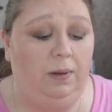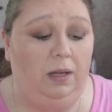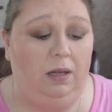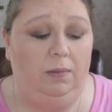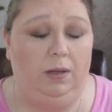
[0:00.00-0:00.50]

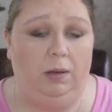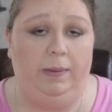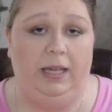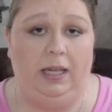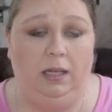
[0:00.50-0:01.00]
Um, it'll
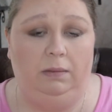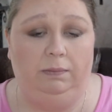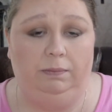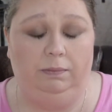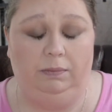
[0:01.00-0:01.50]
be
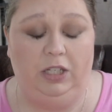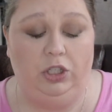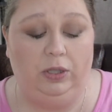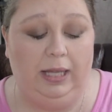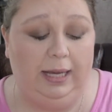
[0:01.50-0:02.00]
in
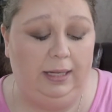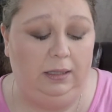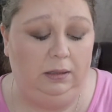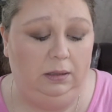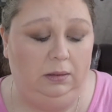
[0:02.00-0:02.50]
July
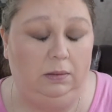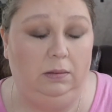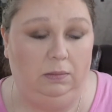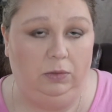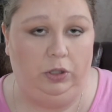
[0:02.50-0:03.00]

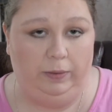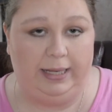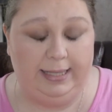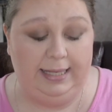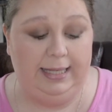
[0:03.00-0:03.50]
when you
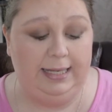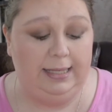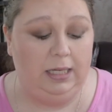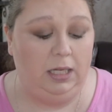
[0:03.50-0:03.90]
guys see this.